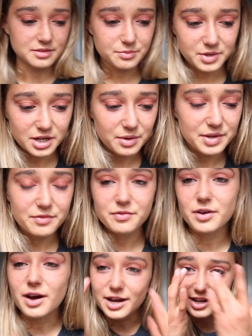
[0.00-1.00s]
So then we go in
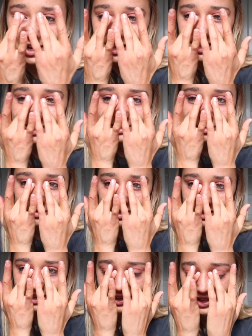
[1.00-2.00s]
for a glittery
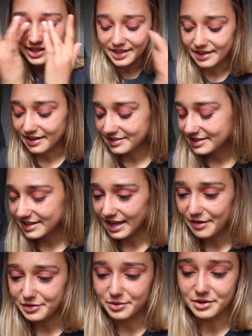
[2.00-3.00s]
thing here. I think
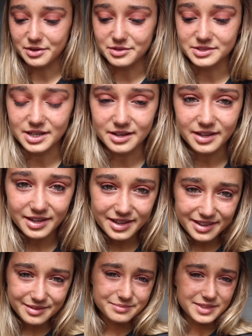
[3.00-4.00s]
everyone knows that.
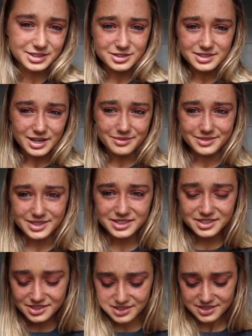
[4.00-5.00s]
That's just how,
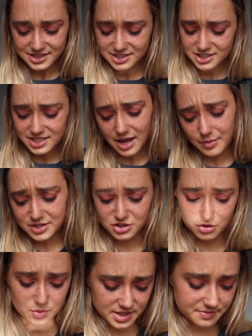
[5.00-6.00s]
that's just, that's just how I
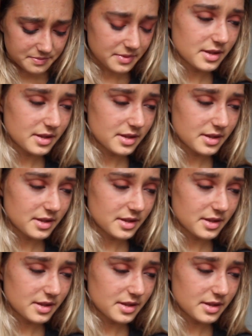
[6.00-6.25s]
do it.